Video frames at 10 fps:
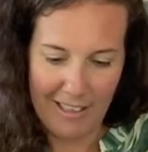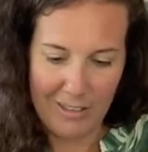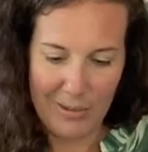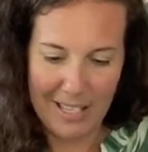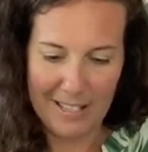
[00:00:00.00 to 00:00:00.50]

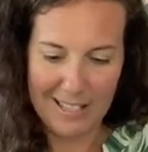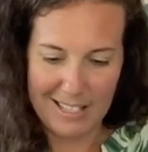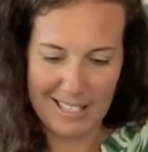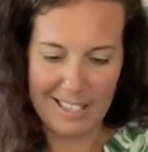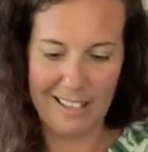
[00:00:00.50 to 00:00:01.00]
You can
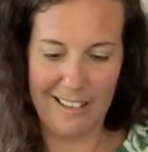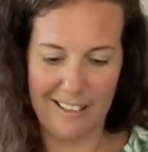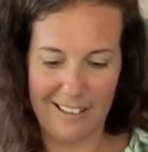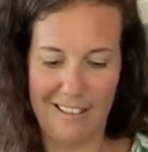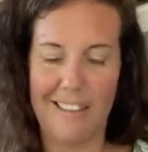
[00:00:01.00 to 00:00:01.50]
see
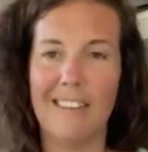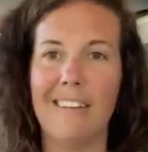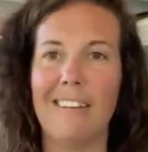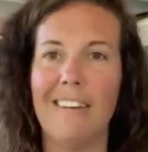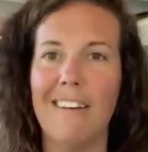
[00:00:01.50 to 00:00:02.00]

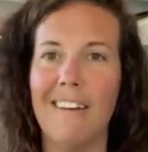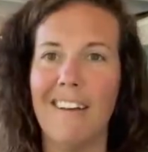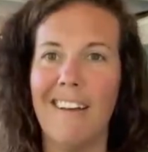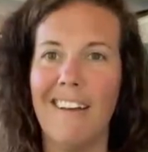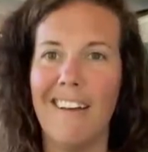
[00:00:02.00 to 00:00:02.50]

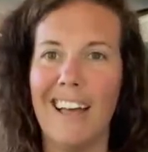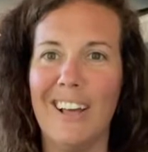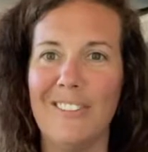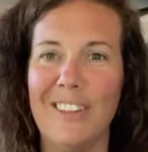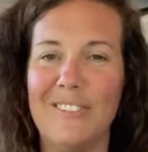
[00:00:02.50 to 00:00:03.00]

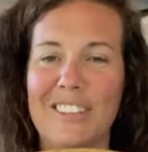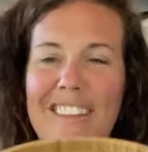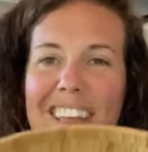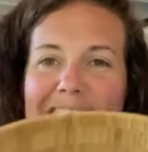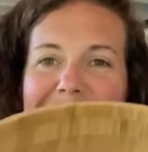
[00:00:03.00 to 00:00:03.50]
how lovely
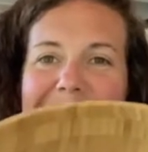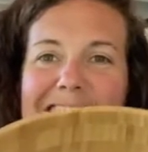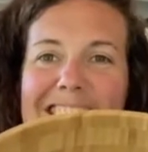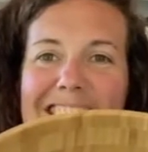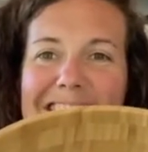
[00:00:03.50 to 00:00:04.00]
that is.
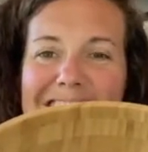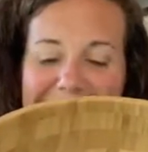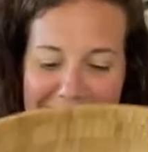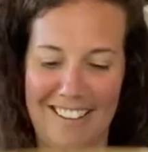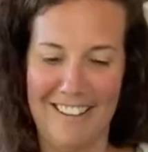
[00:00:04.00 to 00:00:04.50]

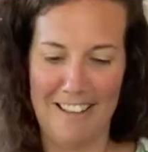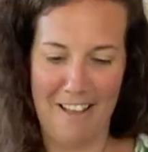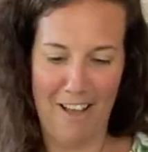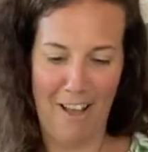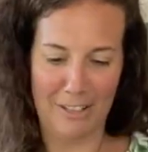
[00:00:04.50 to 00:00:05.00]

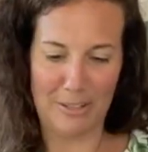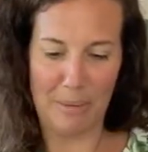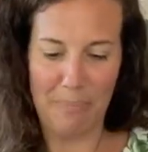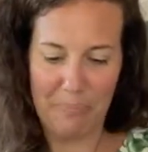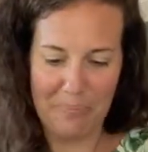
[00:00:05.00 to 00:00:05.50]
Awesome.